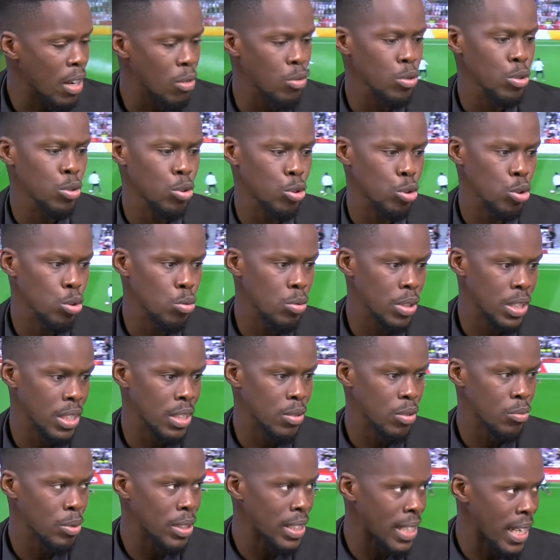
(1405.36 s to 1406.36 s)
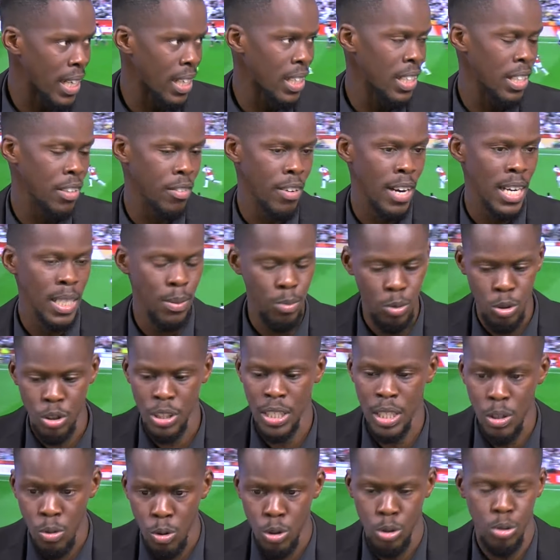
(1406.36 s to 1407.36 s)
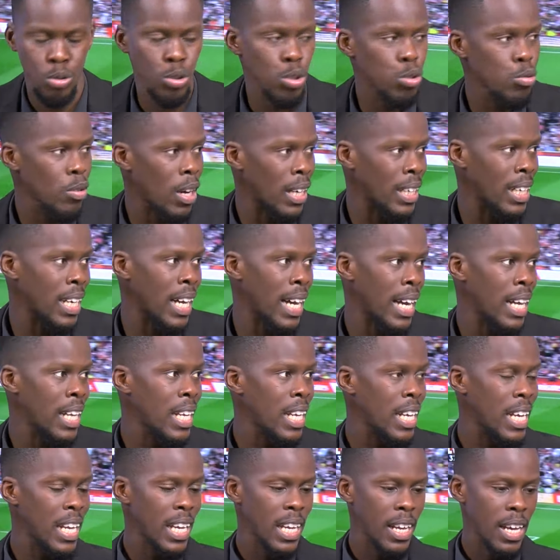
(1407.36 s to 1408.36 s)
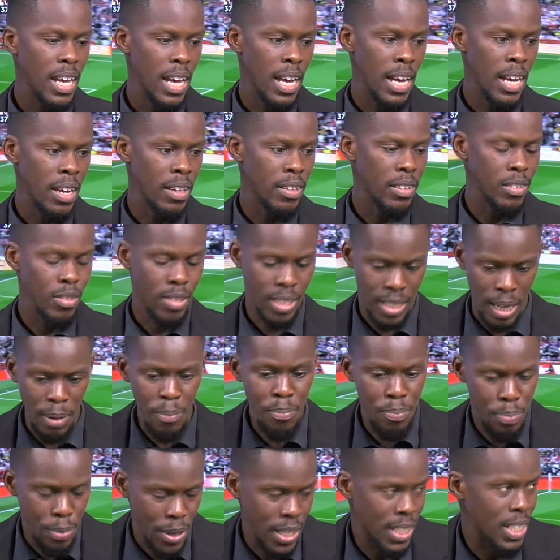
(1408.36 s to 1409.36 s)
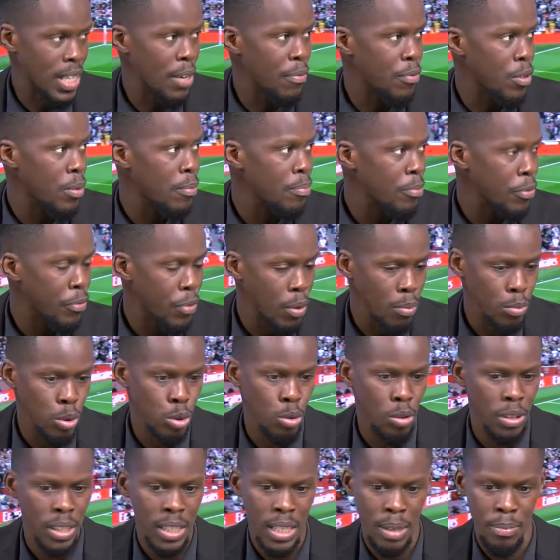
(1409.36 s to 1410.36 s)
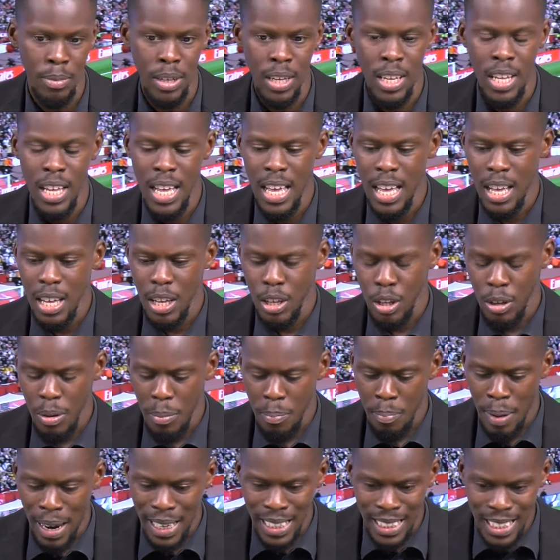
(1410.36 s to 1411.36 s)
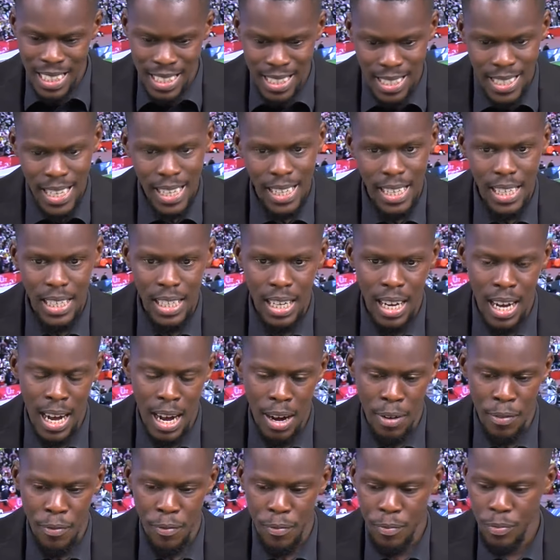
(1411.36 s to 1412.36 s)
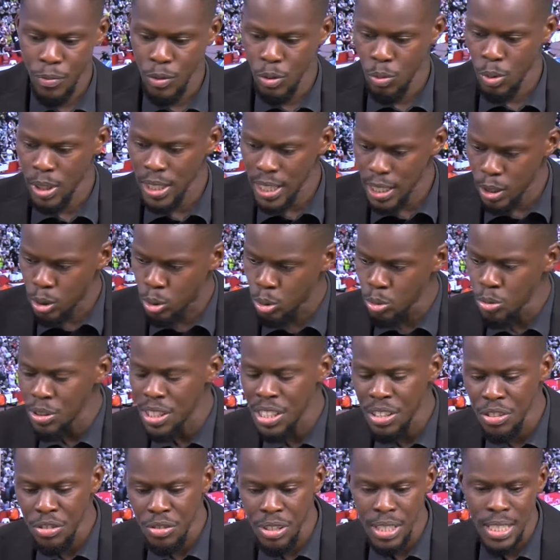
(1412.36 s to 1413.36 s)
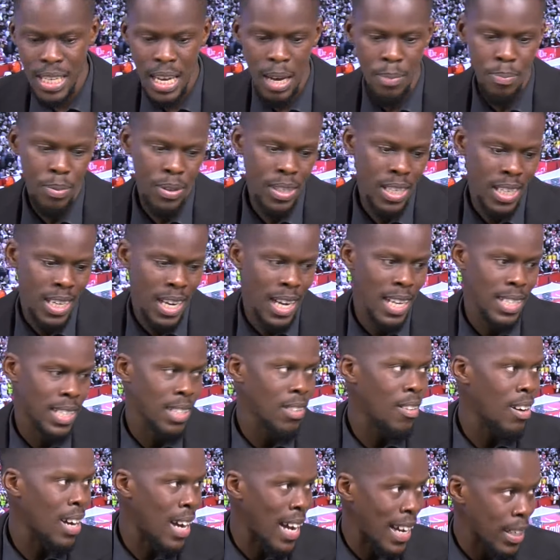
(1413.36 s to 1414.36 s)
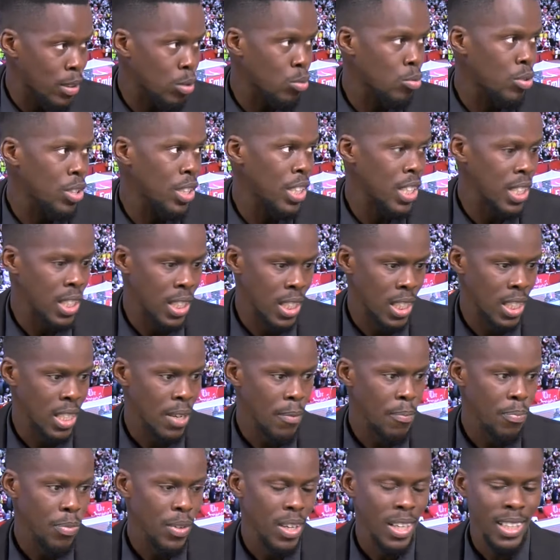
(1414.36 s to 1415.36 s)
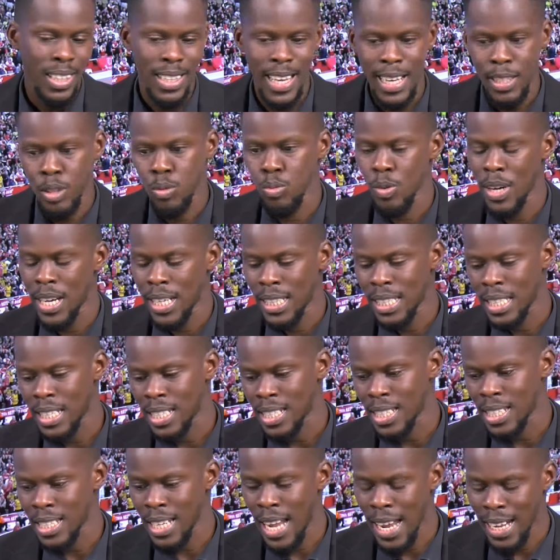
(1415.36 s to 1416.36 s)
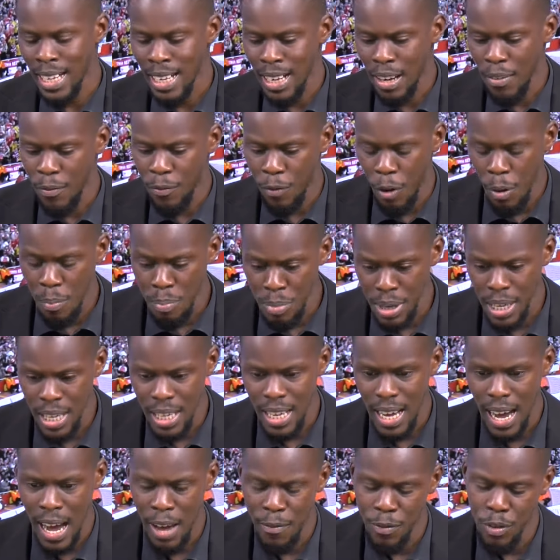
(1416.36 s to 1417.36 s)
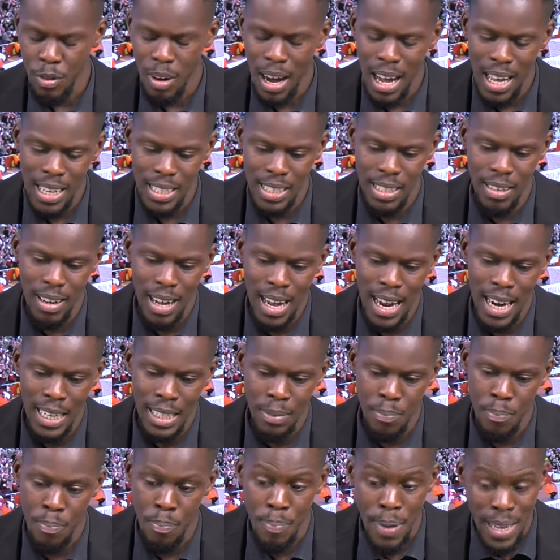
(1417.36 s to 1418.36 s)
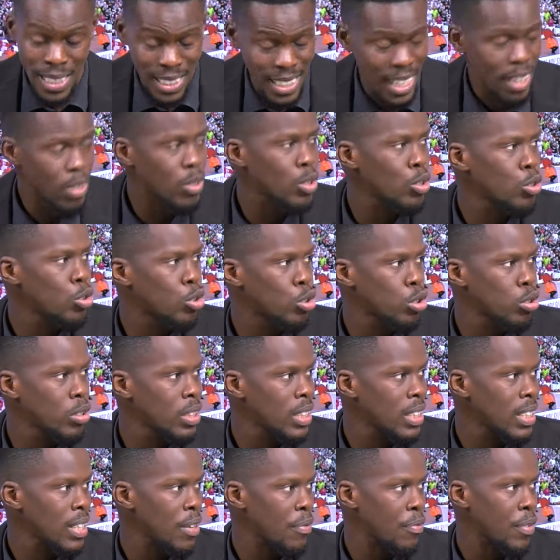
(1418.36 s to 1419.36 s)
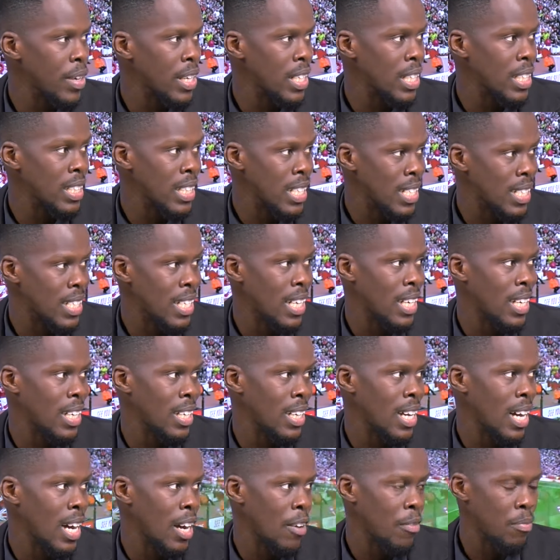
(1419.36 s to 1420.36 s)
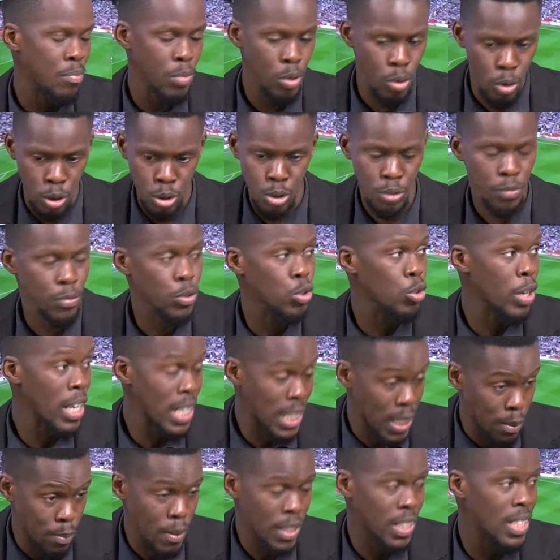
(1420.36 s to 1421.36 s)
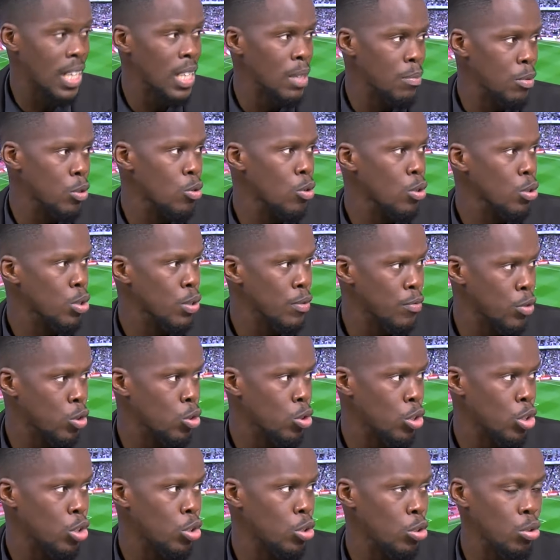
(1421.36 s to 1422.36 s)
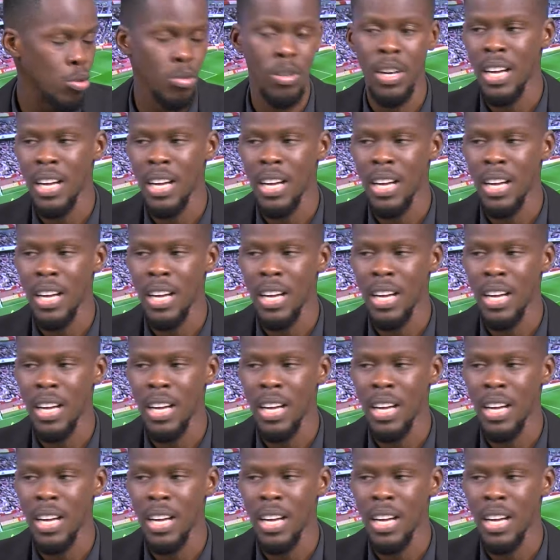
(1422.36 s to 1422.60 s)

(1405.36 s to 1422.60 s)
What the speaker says: control with Declan Rice, because he was also under some pressure from Tottenham. But in the second half, when the two injuries happened and Arsenal had to change, that's where it is. It's like, for me, I feel Arsenal had better control in the second half, especially because of Jorginho.